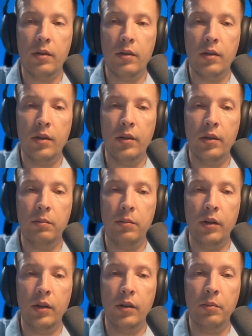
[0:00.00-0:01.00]

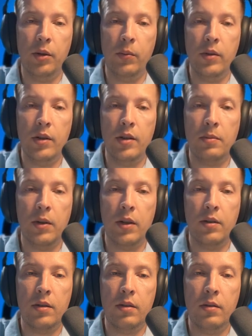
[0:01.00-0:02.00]
interpolated between these
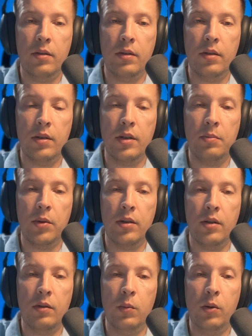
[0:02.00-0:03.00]
pixels. This
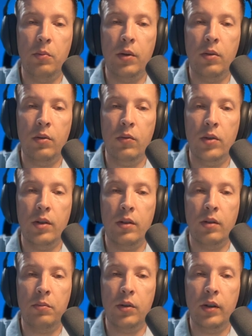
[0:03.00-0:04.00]
pixel will be always
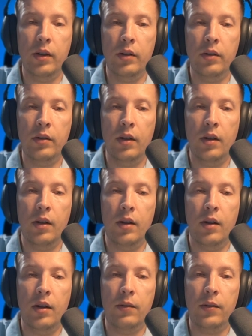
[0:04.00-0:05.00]
interpolated
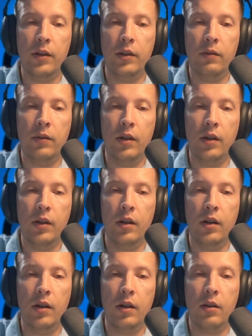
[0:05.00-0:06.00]
effectively
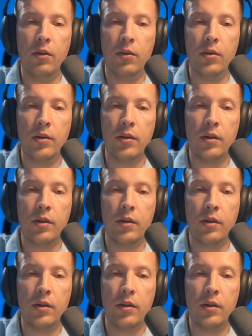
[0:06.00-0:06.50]
across